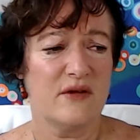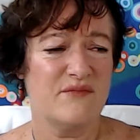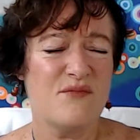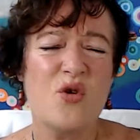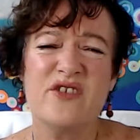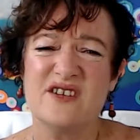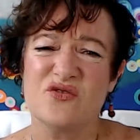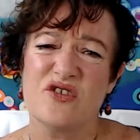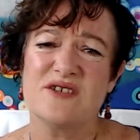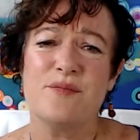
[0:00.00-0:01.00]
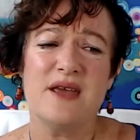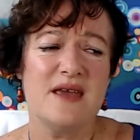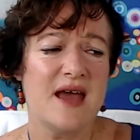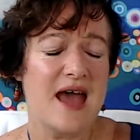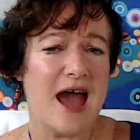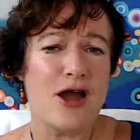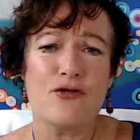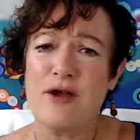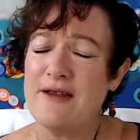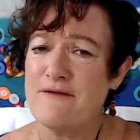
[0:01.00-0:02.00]
more than a daughter, to be a
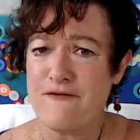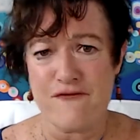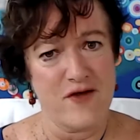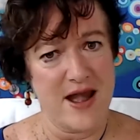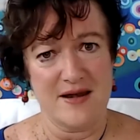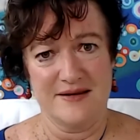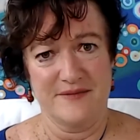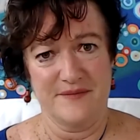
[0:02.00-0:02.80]
great friend,